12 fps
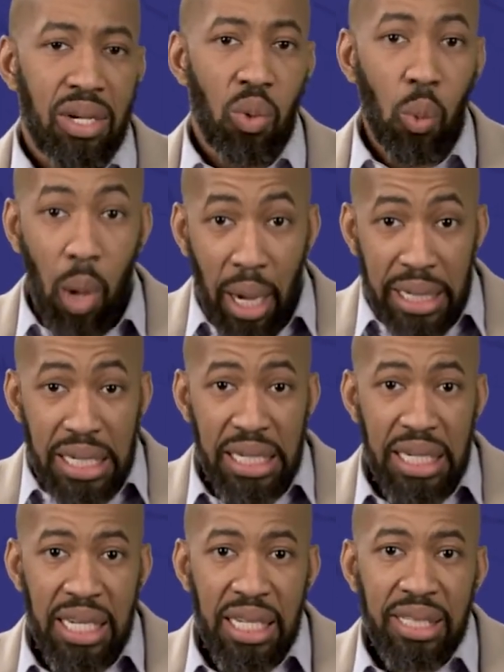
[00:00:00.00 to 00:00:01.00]
One,
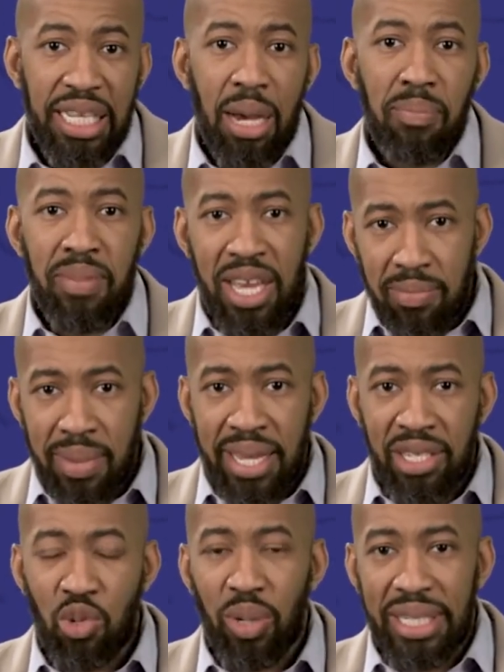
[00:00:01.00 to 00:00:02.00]
the
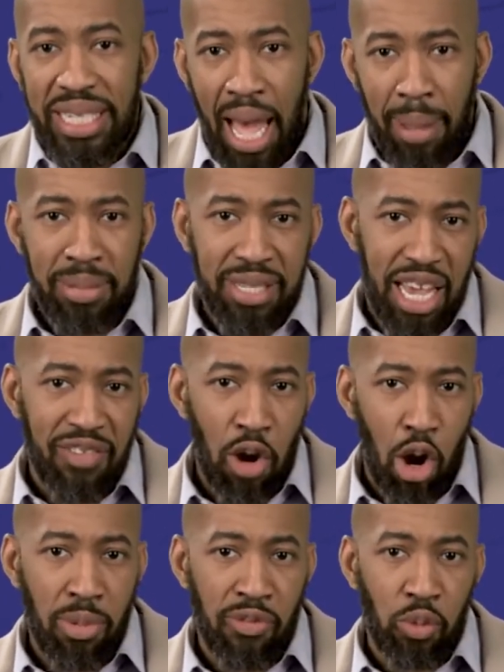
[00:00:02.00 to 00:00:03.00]
amendment to adopt Safe
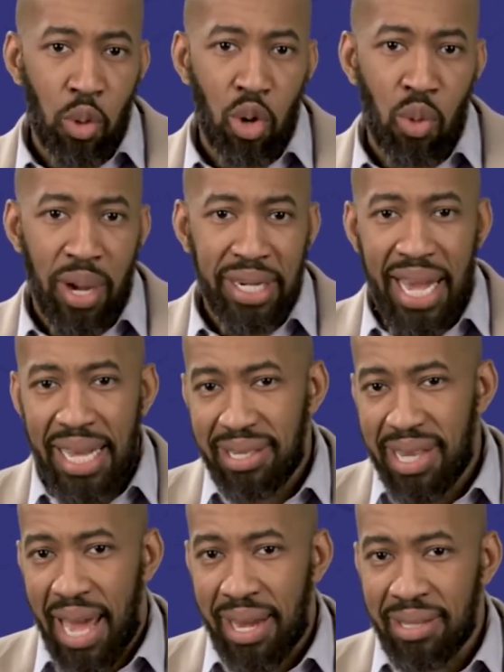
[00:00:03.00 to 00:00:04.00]
Harbor 401k
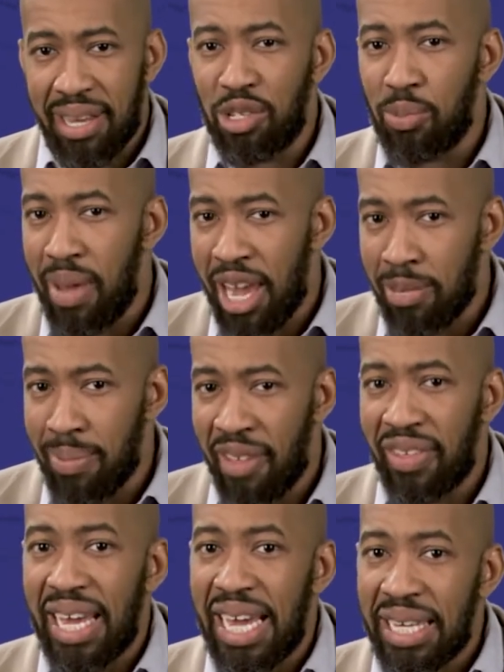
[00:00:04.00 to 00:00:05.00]
status is made by
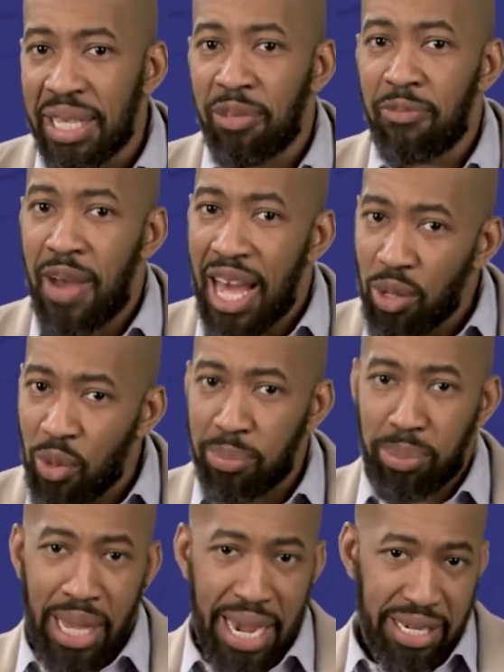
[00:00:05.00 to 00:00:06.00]
the end of the following
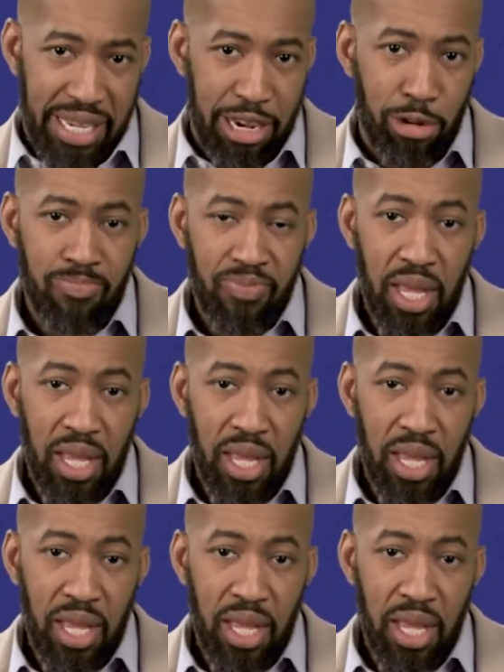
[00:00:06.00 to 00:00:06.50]
plan year.